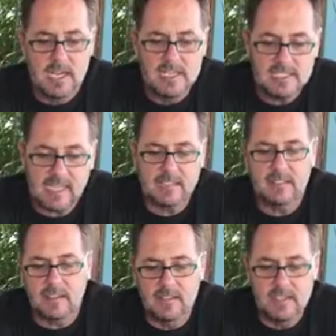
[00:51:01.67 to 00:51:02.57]

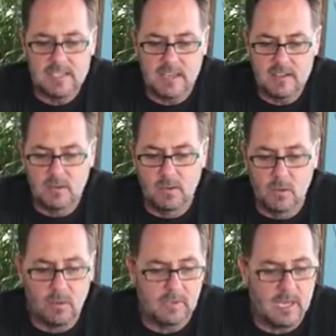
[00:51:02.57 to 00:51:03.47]
scattered in the central
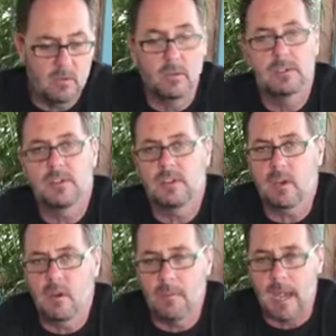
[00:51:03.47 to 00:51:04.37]
north and also
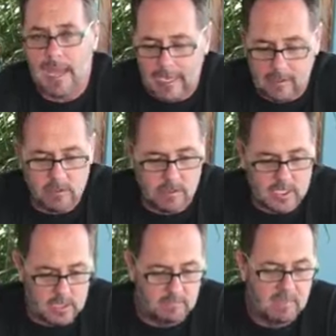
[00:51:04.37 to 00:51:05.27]
the Omaheke
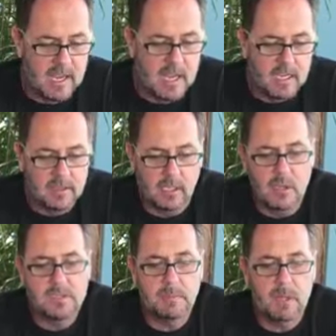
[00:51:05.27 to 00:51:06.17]
region. Mm. The
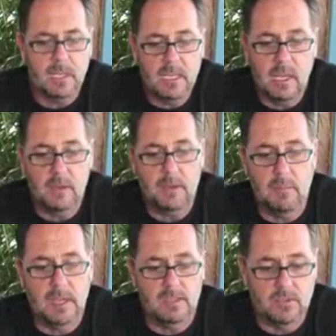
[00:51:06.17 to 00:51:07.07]
coast partly cloudy
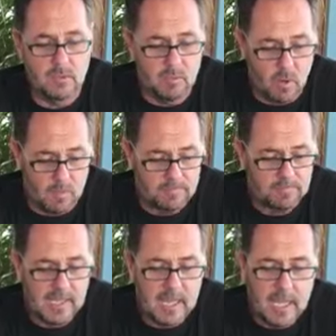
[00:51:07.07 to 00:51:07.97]
and mild to warm.
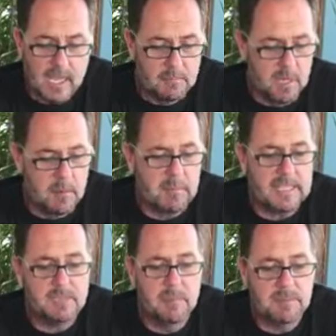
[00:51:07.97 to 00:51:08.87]
Minimum
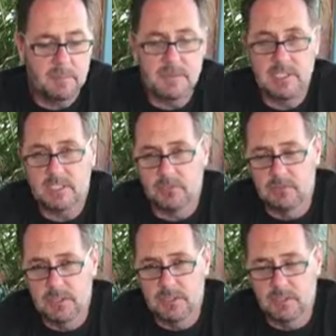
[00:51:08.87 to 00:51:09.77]
maximum temperatures
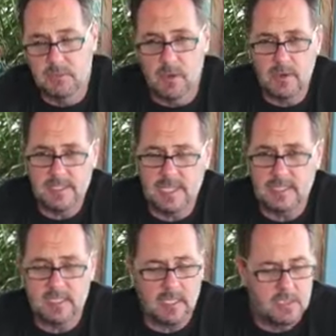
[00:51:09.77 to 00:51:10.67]
for Windhoek tomorrow,
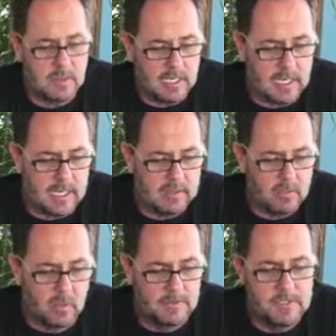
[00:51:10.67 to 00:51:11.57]

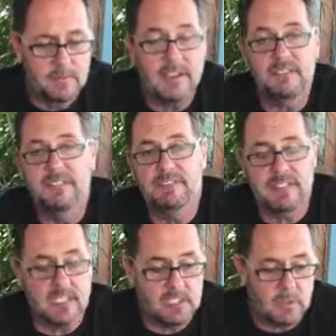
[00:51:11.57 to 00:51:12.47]
16-28, Walvis Bay
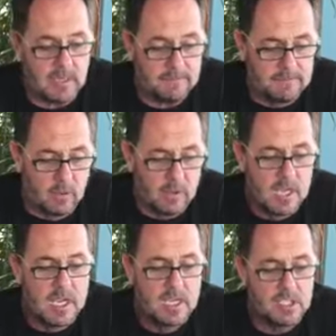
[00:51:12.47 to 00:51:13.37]
15-24,
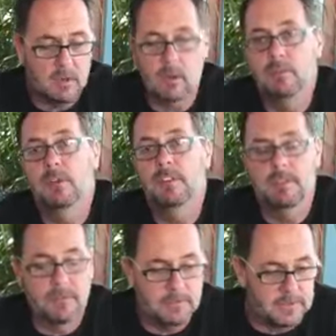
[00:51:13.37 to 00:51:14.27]
Swakopmund
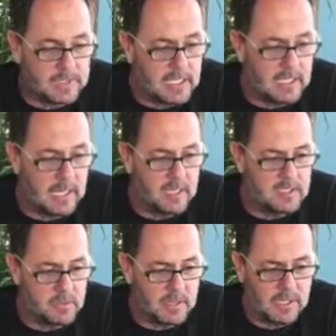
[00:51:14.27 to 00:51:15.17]

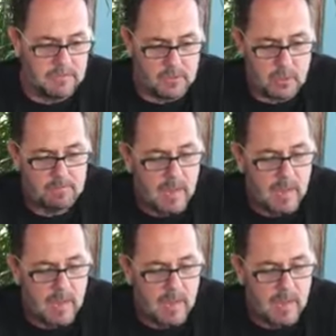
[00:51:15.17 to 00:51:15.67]
15-24.